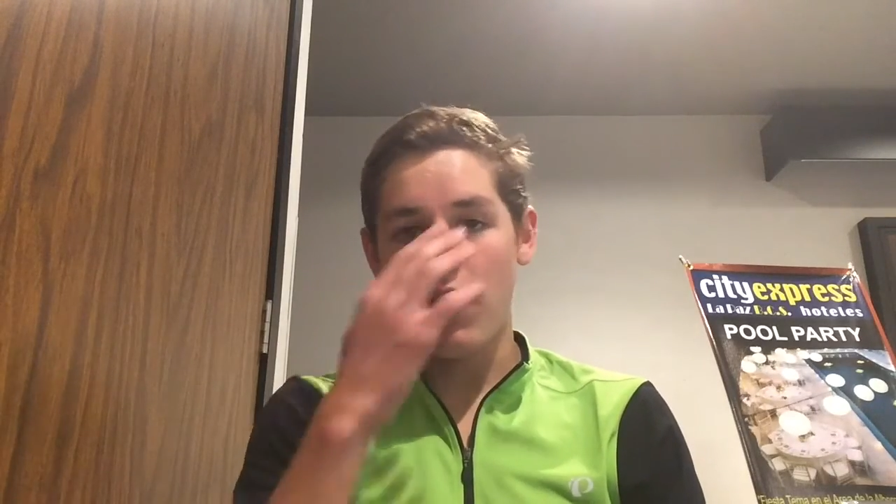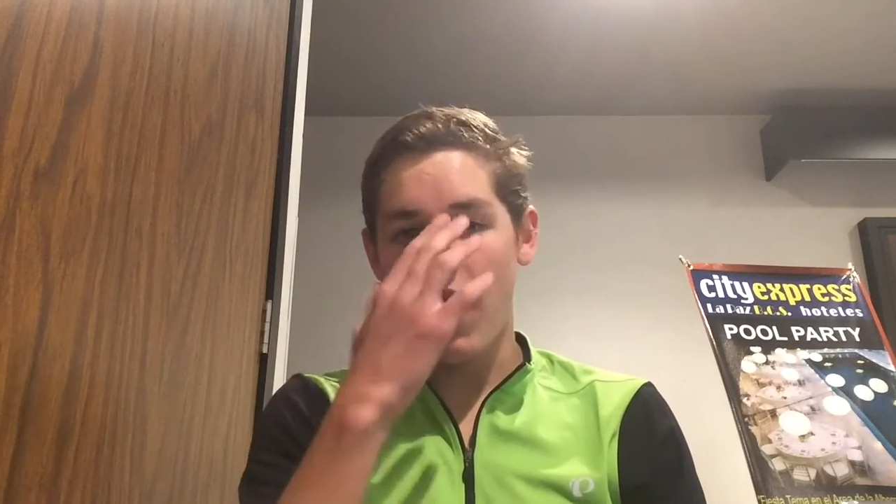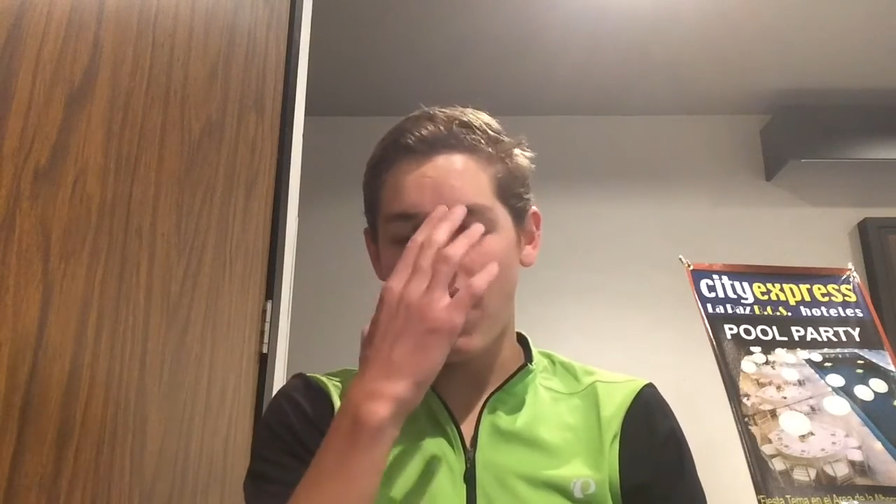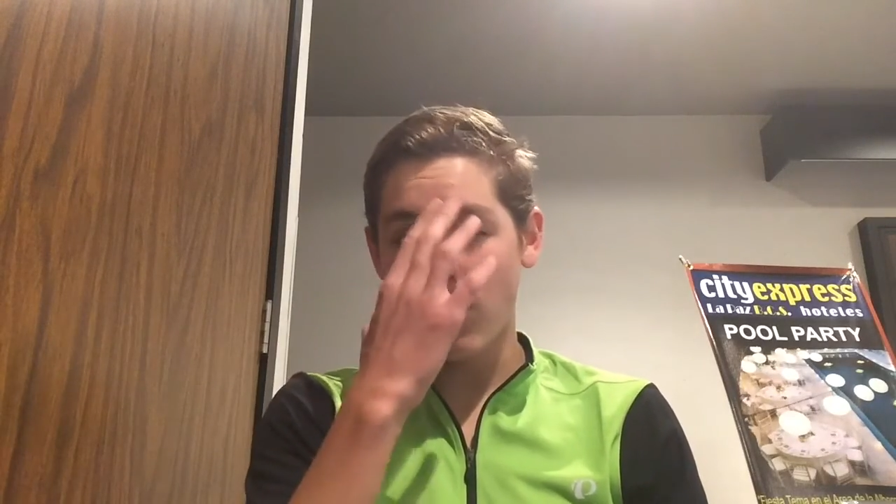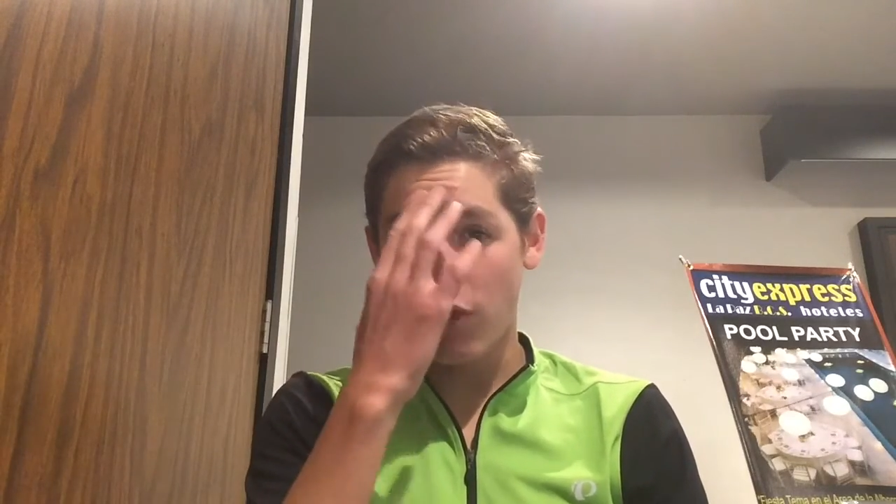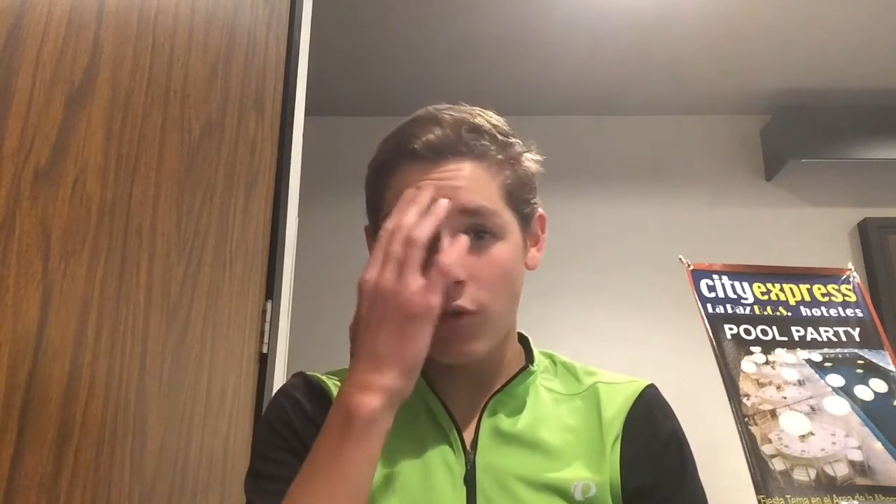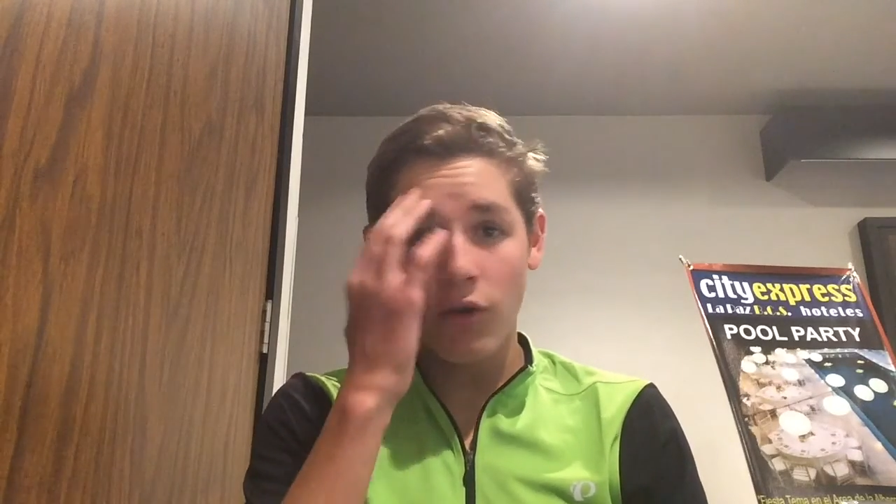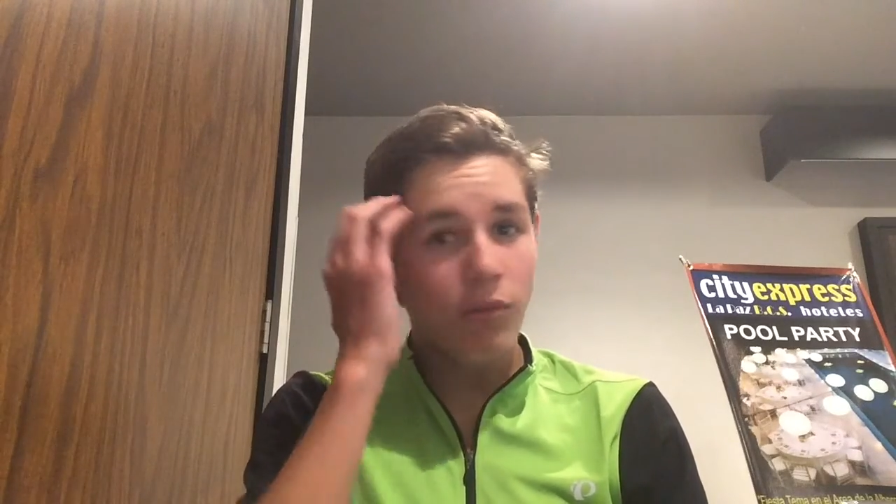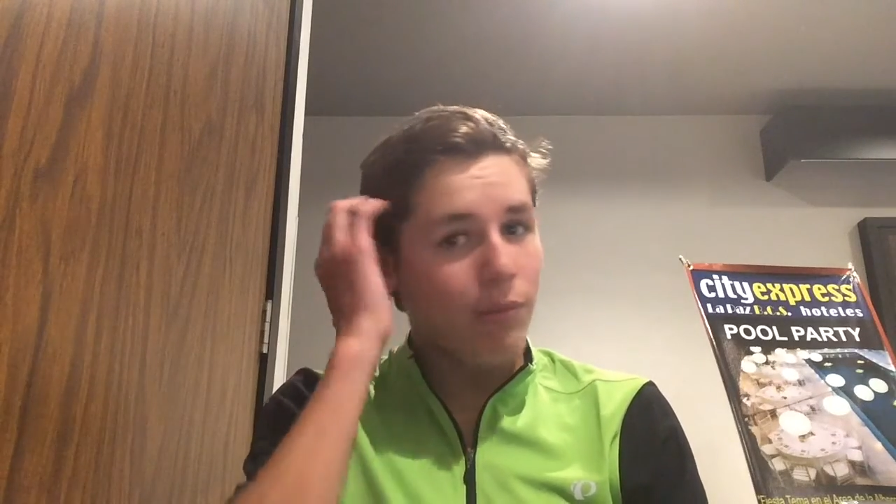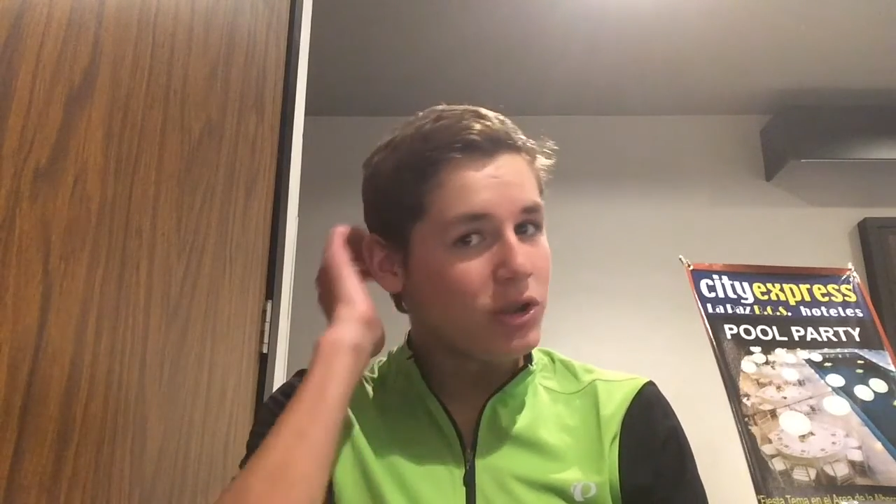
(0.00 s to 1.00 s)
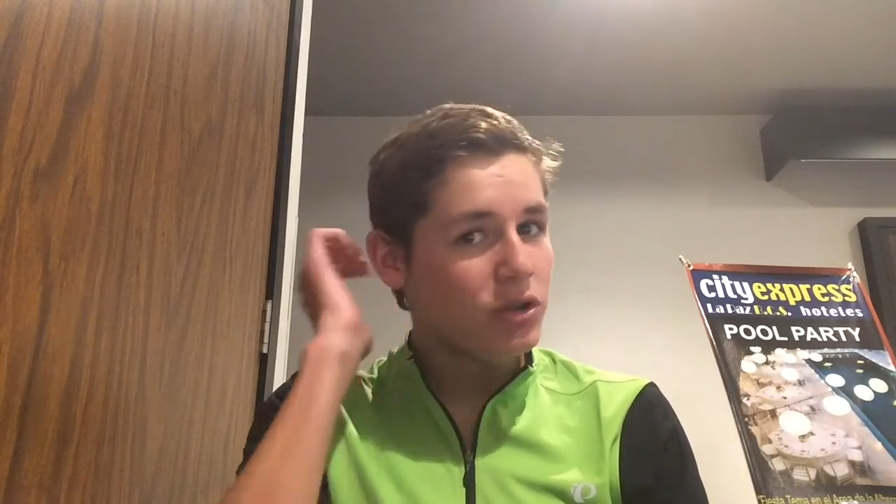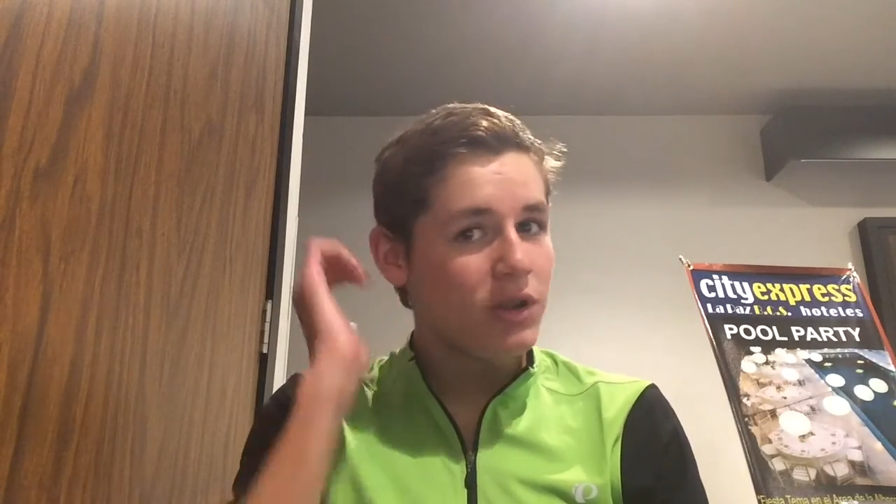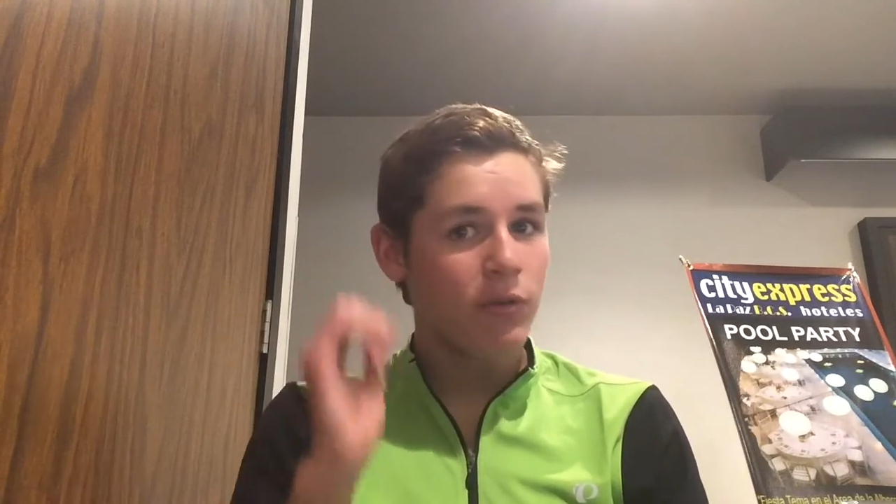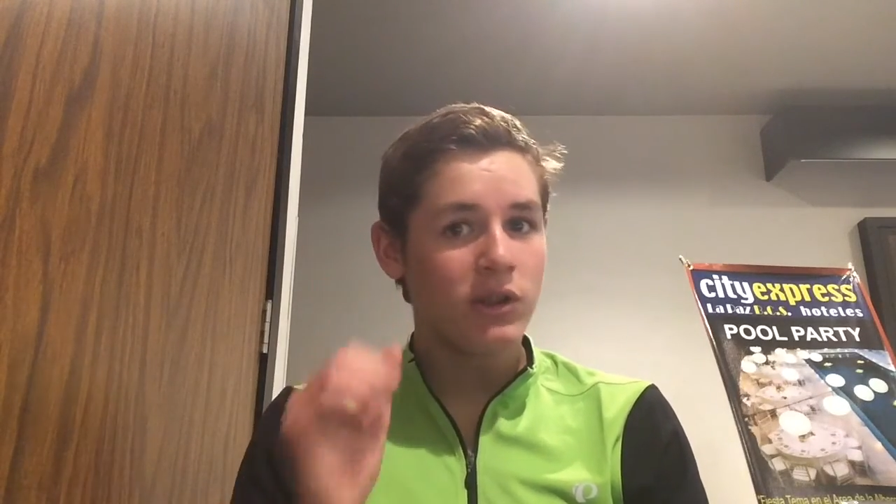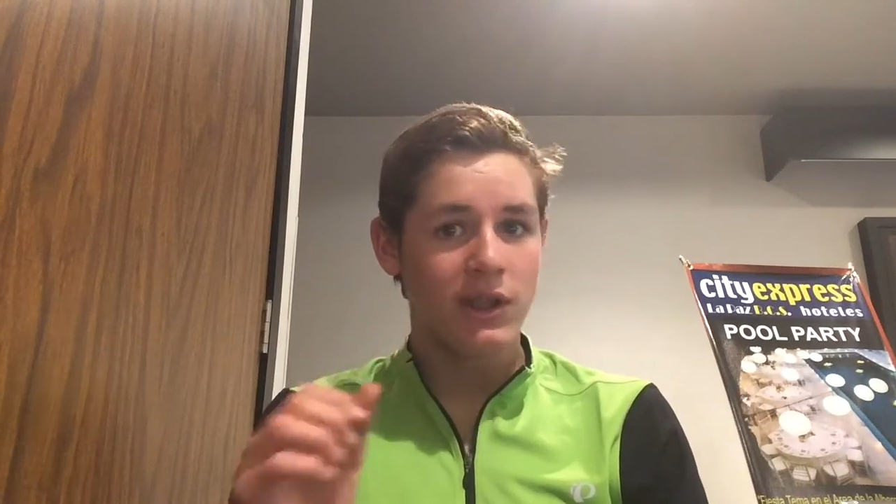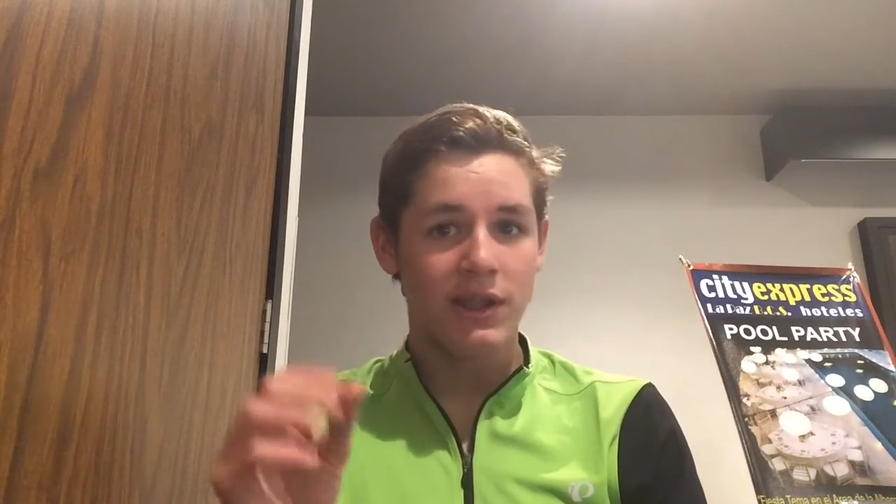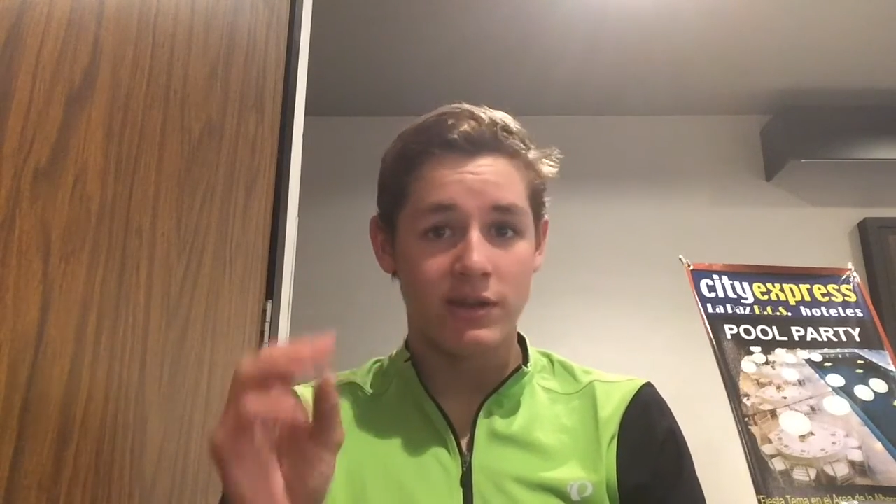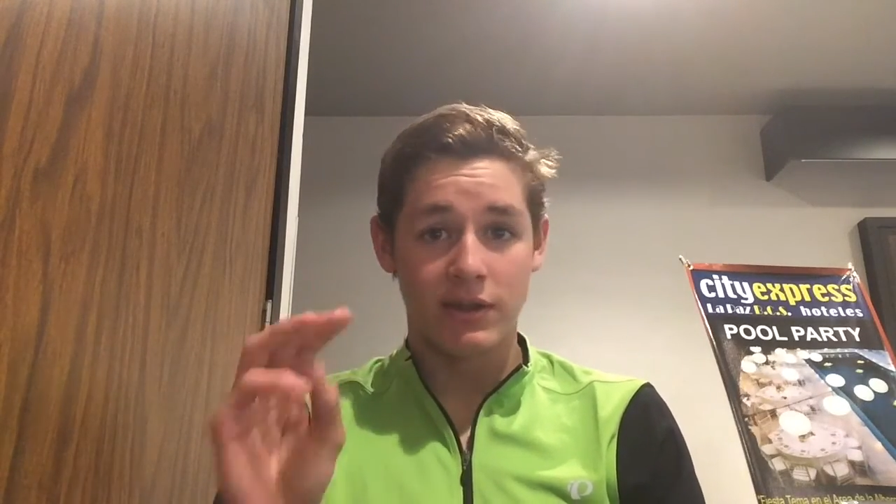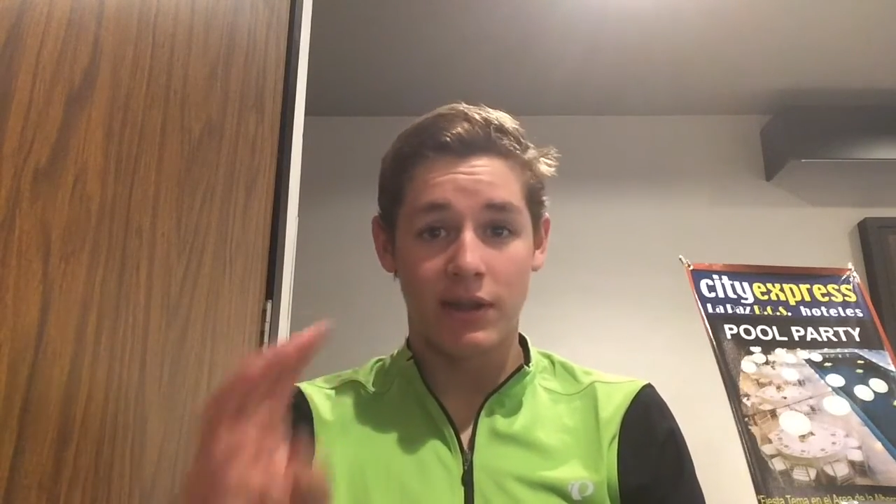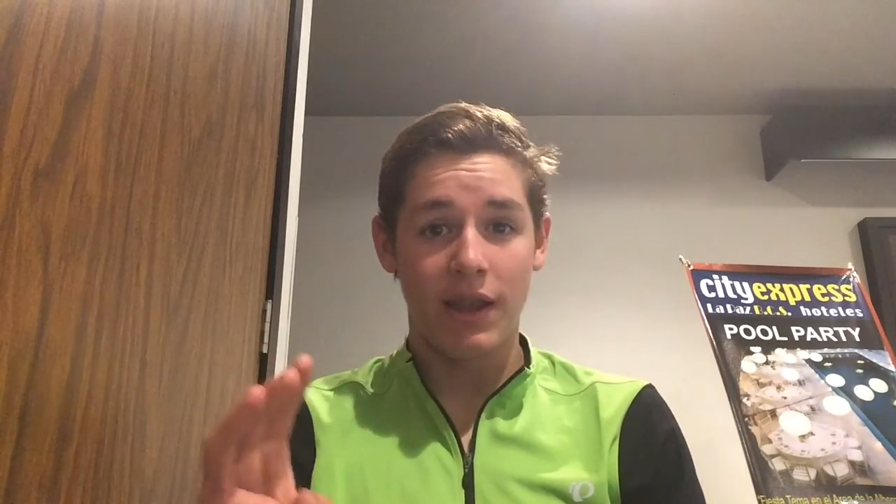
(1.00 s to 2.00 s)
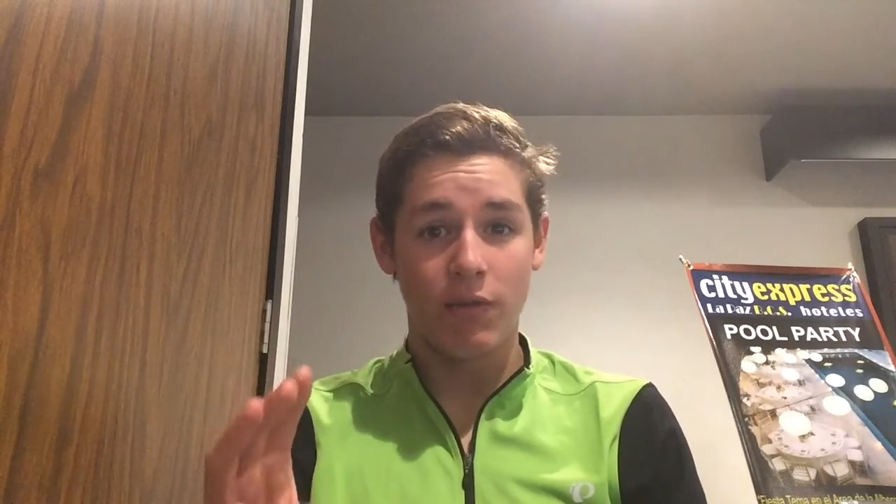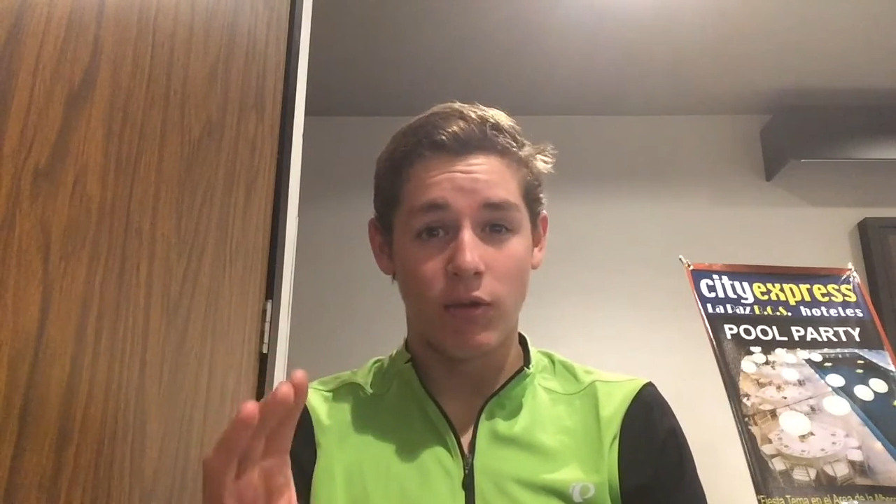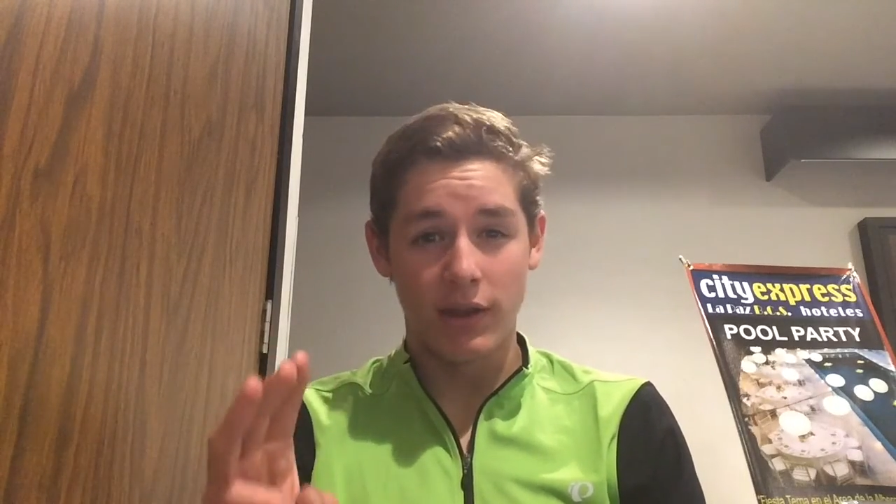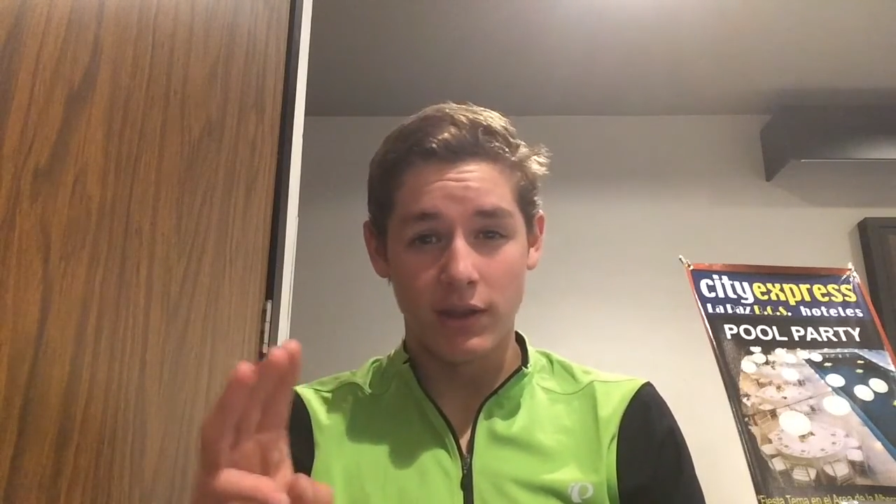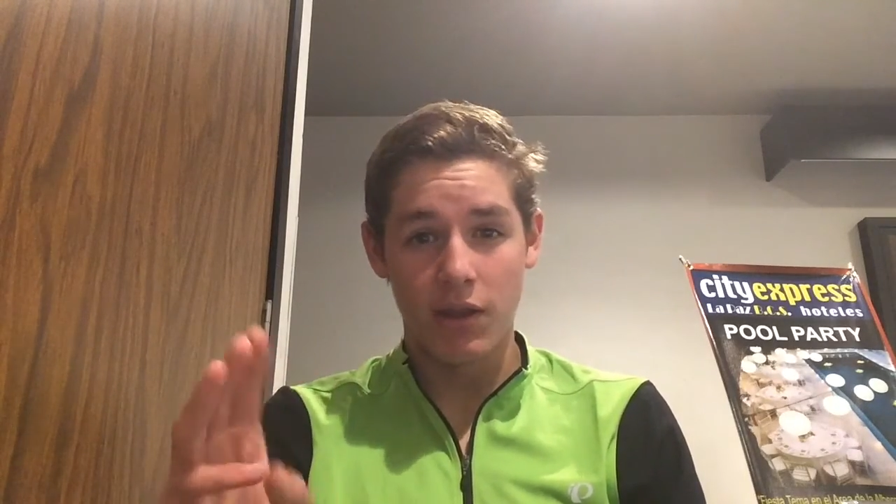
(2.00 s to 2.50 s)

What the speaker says: And the third major difference is slavery.